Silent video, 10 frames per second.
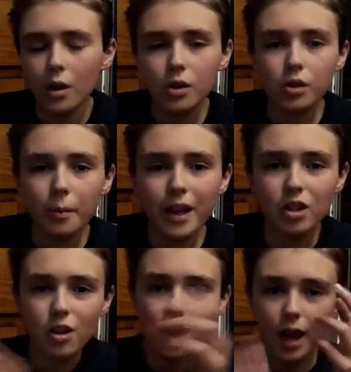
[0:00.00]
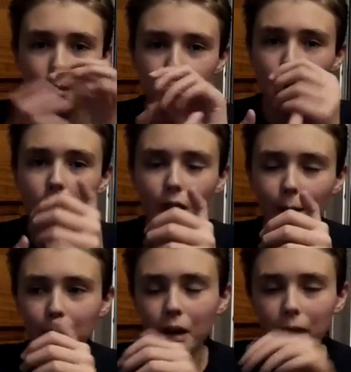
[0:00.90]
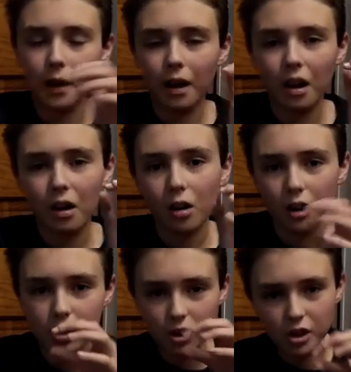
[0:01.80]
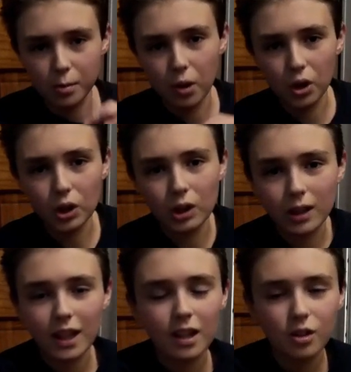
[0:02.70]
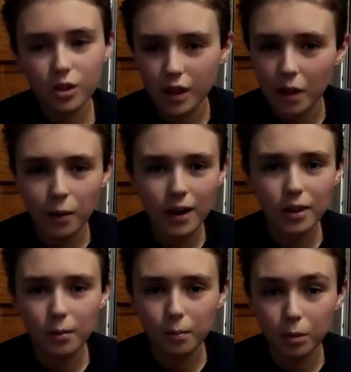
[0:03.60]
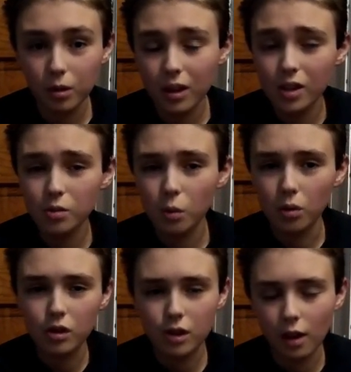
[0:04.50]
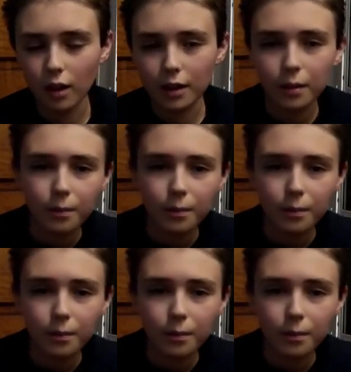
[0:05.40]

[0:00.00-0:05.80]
So make sure you kind of ball it up on there, onto the small hook so that way the bluegills won't steal it.